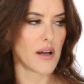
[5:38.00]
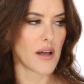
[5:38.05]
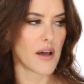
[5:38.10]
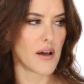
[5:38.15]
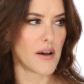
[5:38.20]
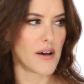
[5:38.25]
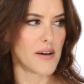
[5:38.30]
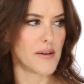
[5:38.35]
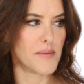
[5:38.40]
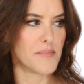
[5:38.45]

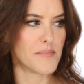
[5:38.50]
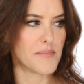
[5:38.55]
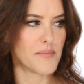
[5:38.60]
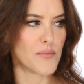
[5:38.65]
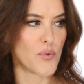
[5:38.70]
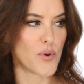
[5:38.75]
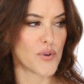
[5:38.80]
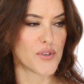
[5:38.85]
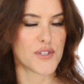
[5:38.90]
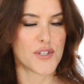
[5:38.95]

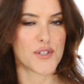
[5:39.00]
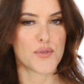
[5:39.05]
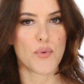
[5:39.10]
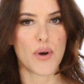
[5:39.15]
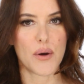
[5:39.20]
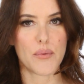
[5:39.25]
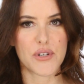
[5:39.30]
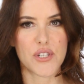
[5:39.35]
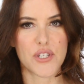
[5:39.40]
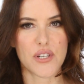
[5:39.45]
ones as
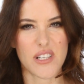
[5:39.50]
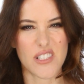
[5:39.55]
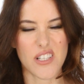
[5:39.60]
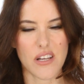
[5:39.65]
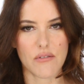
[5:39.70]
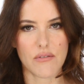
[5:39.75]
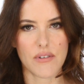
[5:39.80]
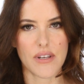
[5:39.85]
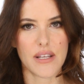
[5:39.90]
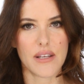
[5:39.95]
well, which I
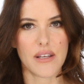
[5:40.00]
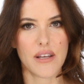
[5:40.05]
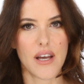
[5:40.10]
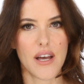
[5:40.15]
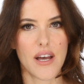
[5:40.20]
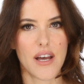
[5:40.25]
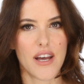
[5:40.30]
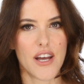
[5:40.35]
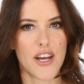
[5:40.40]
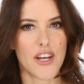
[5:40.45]
don't really
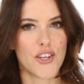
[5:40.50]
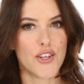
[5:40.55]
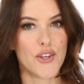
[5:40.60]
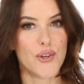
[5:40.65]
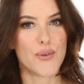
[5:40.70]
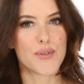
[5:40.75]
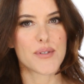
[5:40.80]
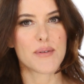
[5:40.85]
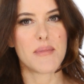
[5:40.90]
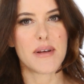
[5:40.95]

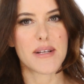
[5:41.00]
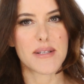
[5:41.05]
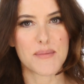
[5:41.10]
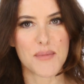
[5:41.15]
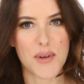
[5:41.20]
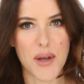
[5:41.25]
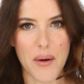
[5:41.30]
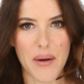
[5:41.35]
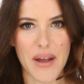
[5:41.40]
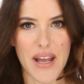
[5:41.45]
use unless
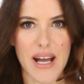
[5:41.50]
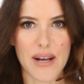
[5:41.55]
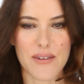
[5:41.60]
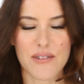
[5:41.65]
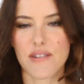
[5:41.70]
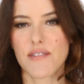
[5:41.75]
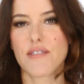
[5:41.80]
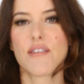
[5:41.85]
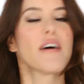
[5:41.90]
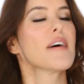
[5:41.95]
I'm going
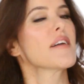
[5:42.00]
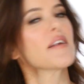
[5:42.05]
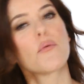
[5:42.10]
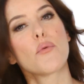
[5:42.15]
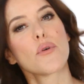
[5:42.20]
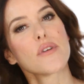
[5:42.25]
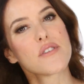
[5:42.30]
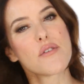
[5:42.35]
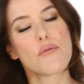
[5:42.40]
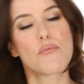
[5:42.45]
out at night and I
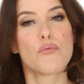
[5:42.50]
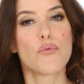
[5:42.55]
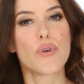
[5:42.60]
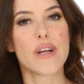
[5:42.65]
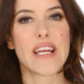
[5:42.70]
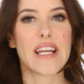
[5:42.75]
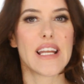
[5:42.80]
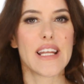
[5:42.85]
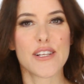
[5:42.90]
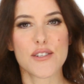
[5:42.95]
want a
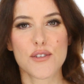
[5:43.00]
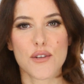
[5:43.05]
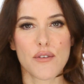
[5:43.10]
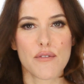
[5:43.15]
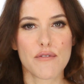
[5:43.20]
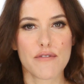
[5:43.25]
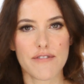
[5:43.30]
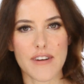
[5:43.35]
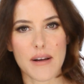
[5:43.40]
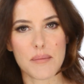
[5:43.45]
really sort
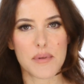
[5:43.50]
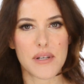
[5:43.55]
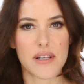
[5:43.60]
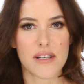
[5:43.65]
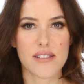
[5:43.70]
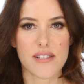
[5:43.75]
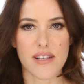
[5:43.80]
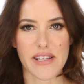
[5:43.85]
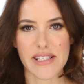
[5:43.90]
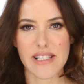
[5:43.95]
of
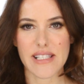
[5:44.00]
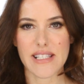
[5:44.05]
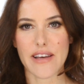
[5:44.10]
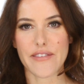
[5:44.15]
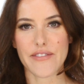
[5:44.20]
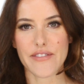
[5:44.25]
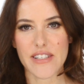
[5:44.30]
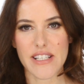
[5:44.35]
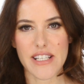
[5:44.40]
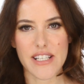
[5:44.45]
fabulous like
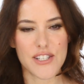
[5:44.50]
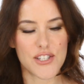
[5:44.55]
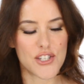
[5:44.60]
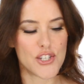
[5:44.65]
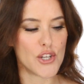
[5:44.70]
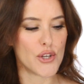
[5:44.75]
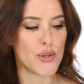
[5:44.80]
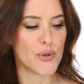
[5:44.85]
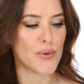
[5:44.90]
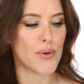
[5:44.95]
70s
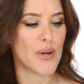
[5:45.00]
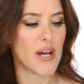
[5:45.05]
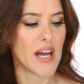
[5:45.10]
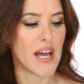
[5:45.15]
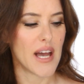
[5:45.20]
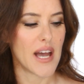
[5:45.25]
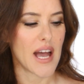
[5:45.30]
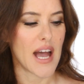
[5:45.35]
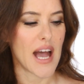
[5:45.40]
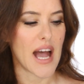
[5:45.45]
do.
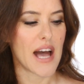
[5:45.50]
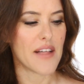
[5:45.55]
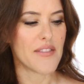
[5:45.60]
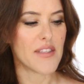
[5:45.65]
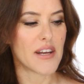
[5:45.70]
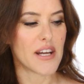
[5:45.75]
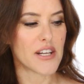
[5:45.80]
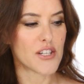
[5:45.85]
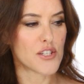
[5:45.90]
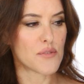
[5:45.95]
And
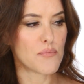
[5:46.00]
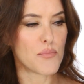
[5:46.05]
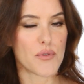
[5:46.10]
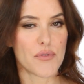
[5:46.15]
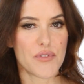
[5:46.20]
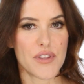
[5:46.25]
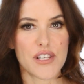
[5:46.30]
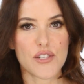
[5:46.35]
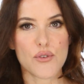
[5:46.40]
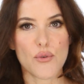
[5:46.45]
then I just
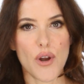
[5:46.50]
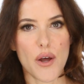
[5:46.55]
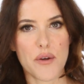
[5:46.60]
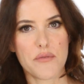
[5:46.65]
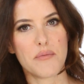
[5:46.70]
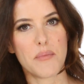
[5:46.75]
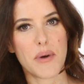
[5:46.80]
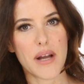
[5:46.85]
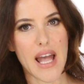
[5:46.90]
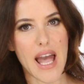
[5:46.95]
put these all
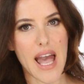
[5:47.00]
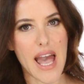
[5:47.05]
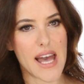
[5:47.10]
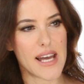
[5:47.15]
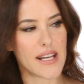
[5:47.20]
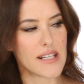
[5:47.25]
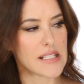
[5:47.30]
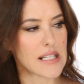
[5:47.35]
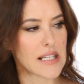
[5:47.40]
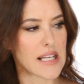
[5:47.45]
over my
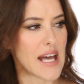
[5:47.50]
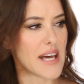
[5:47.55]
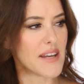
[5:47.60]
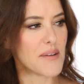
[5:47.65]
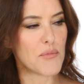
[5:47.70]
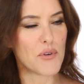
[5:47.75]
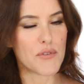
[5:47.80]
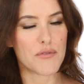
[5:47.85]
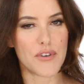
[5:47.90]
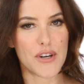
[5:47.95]
head. Again,
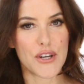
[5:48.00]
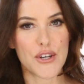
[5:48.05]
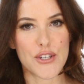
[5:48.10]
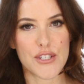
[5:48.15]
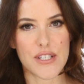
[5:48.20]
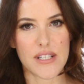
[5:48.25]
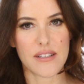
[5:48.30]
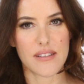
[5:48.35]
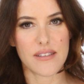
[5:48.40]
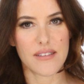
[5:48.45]
I'm not very
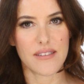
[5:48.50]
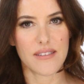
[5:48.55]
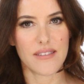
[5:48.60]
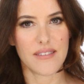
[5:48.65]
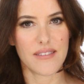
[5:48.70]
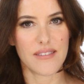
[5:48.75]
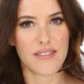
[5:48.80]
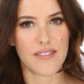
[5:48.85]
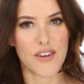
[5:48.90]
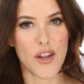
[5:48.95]
good at
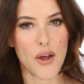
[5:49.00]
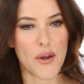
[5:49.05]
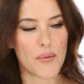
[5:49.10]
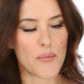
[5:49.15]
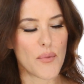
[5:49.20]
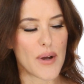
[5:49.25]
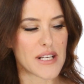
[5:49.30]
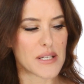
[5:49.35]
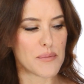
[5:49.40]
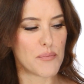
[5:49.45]

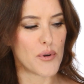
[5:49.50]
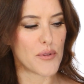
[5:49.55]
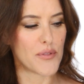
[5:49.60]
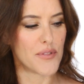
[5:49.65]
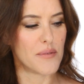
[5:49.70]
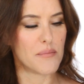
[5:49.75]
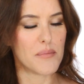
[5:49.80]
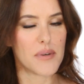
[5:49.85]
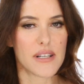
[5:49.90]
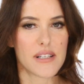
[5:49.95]
knowing where to put
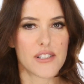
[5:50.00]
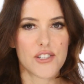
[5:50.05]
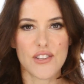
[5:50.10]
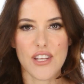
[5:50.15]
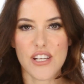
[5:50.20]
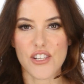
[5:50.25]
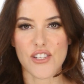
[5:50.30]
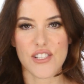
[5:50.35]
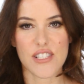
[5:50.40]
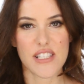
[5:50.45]
them, but
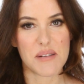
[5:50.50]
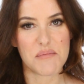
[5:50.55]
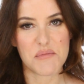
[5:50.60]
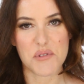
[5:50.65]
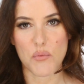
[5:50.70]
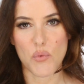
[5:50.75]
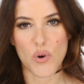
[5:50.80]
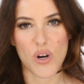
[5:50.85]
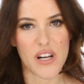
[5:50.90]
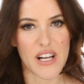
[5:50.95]
they just seem
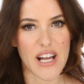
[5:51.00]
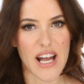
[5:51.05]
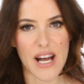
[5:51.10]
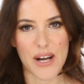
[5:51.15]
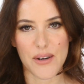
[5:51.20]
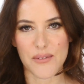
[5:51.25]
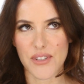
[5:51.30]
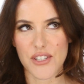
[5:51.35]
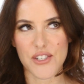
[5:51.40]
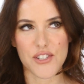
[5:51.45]
to work
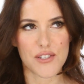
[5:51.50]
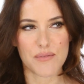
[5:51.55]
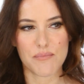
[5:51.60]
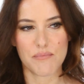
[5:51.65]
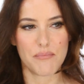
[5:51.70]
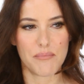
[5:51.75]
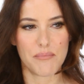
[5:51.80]
out, and then just